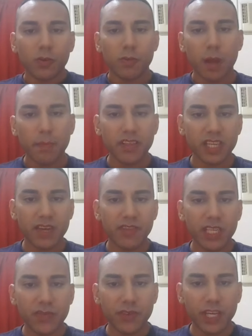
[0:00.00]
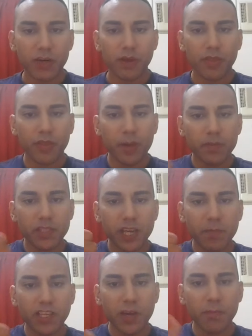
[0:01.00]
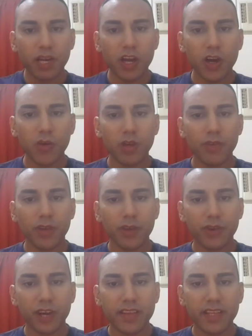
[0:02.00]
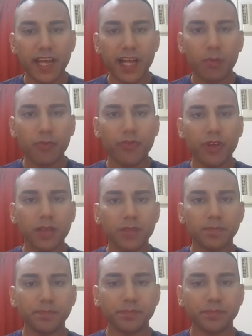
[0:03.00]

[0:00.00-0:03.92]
Remember to give this video a thumbs up down below if you find it helpful.